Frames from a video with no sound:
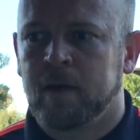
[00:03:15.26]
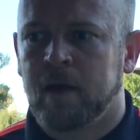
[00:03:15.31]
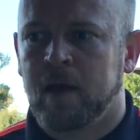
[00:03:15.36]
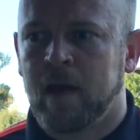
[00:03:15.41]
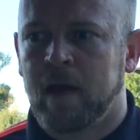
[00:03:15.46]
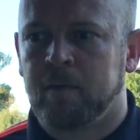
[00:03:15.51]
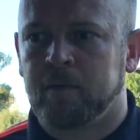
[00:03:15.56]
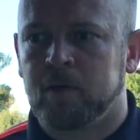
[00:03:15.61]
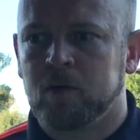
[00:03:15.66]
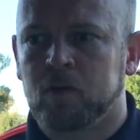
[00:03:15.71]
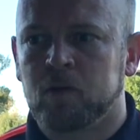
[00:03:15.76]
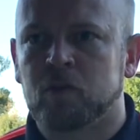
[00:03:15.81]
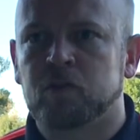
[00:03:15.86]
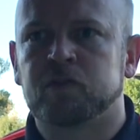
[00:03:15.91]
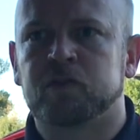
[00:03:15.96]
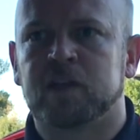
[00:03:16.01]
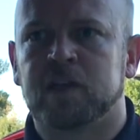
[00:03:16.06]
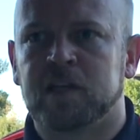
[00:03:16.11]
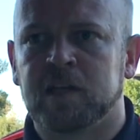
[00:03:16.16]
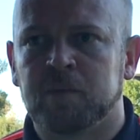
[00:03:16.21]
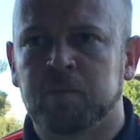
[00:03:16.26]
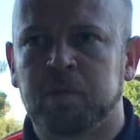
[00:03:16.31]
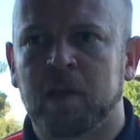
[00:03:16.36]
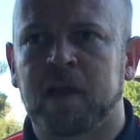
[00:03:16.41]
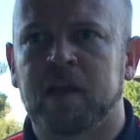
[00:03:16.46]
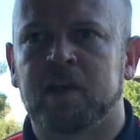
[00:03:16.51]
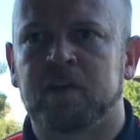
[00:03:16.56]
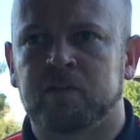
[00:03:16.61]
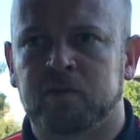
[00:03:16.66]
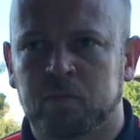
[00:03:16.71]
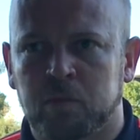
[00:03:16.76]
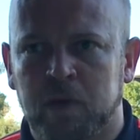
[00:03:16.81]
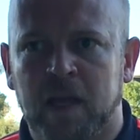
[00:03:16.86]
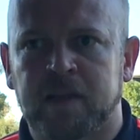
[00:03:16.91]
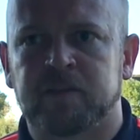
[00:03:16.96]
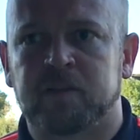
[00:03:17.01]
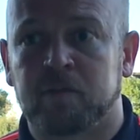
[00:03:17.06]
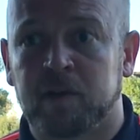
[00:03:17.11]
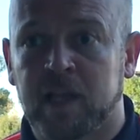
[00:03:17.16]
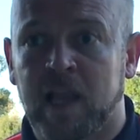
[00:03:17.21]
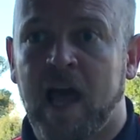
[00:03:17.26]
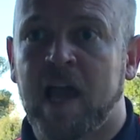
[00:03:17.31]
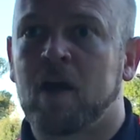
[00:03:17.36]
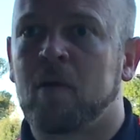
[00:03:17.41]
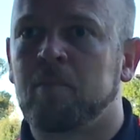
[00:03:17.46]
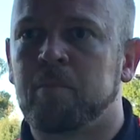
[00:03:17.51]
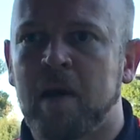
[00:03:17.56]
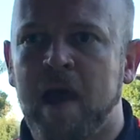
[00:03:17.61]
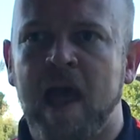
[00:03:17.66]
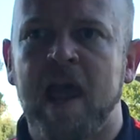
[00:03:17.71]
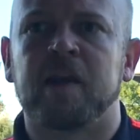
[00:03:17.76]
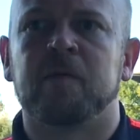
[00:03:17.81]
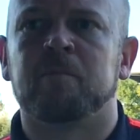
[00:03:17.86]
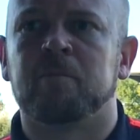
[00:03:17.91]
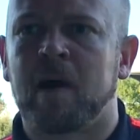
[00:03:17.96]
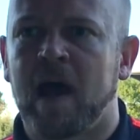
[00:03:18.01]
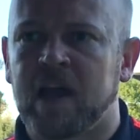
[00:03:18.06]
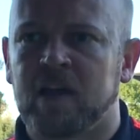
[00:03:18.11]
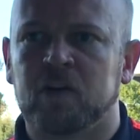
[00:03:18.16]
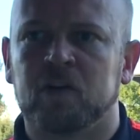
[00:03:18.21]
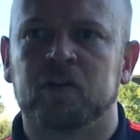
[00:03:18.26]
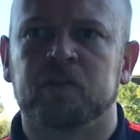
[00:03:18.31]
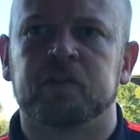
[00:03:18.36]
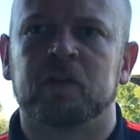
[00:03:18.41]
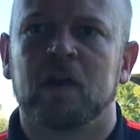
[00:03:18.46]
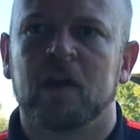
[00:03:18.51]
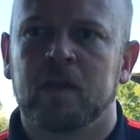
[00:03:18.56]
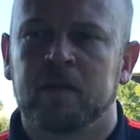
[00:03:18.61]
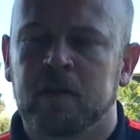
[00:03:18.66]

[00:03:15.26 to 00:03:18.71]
and those senior players, we had to rely on Ben and Miles.